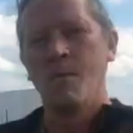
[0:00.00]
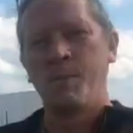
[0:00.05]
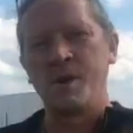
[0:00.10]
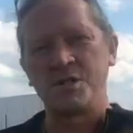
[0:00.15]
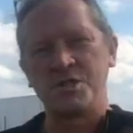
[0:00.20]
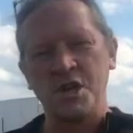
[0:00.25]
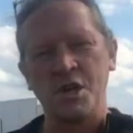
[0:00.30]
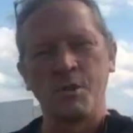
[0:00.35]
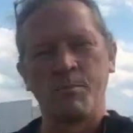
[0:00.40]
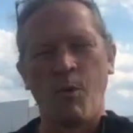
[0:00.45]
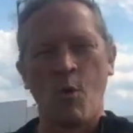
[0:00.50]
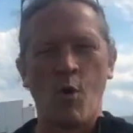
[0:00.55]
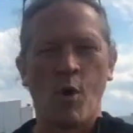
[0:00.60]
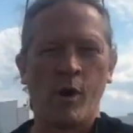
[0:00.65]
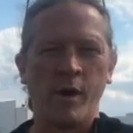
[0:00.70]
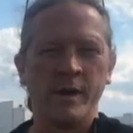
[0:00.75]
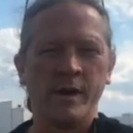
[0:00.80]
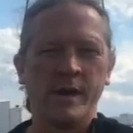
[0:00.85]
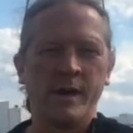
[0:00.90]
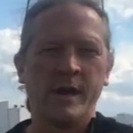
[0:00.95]
But
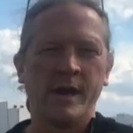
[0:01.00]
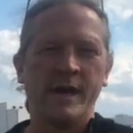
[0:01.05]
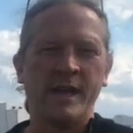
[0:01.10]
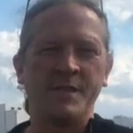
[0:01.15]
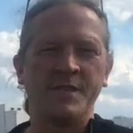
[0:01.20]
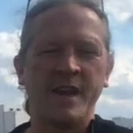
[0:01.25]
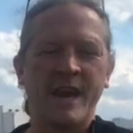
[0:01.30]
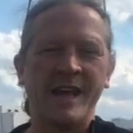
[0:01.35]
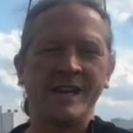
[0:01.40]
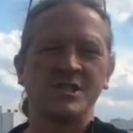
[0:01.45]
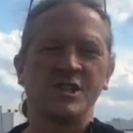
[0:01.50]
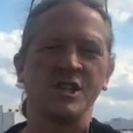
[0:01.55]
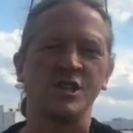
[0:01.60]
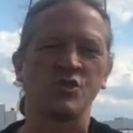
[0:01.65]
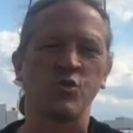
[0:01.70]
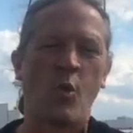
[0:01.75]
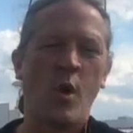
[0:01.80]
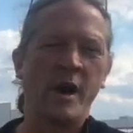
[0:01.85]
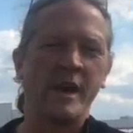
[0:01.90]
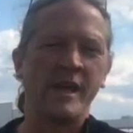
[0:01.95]
Dearborn in the
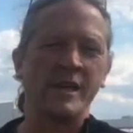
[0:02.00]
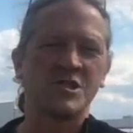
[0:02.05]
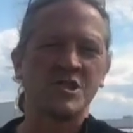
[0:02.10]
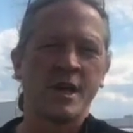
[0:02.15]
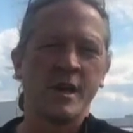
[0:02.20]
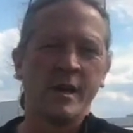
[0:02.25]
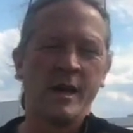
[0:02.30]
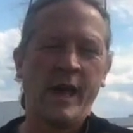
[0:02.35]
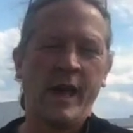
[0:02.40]
1920s